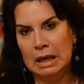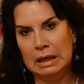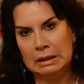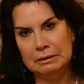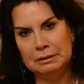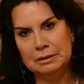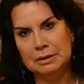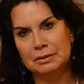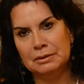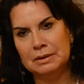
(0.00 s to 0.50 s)
I
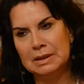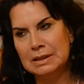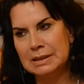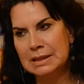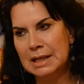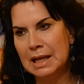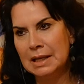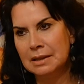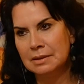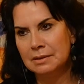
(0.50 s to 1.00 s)
don't know.
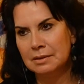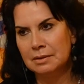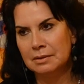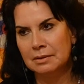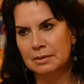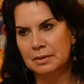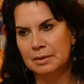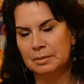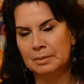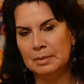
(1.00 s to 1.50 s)
Let's ask
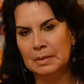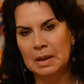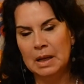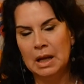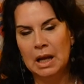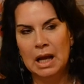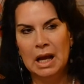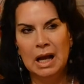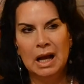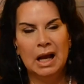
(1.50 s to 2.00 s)
him
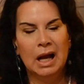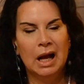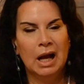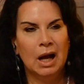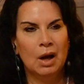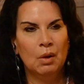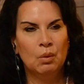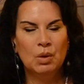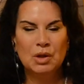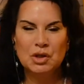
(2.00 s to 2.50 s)

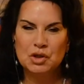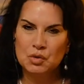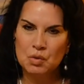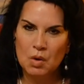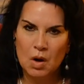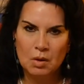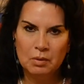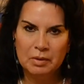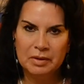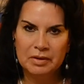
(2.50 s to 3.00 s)
uh, What's
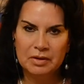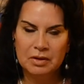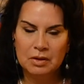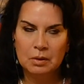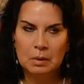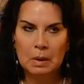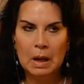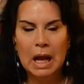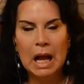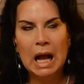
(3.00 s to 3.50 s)
wrong with
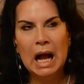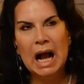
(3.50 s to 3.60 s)
you?